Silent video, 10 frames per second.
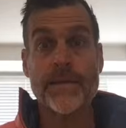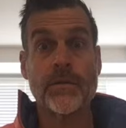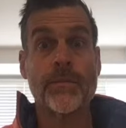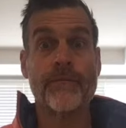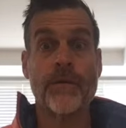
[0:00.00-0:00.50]

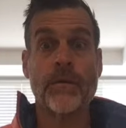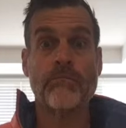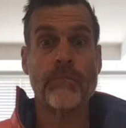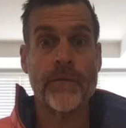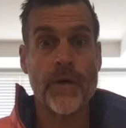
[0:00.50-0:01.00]
still prefer them.
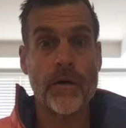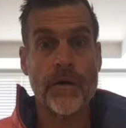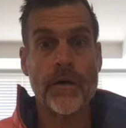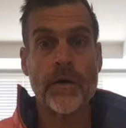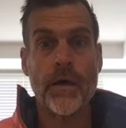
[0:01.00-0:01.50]
It's all
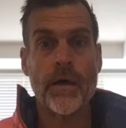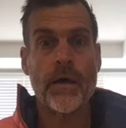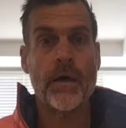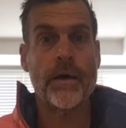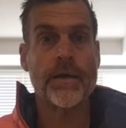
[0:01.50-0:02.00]
good.
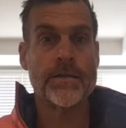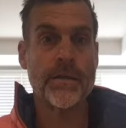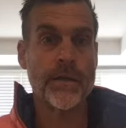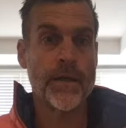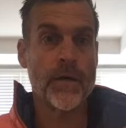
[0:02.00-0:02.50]
Here's the
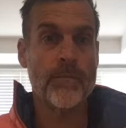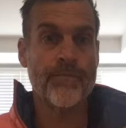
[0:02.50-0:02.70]
Leo.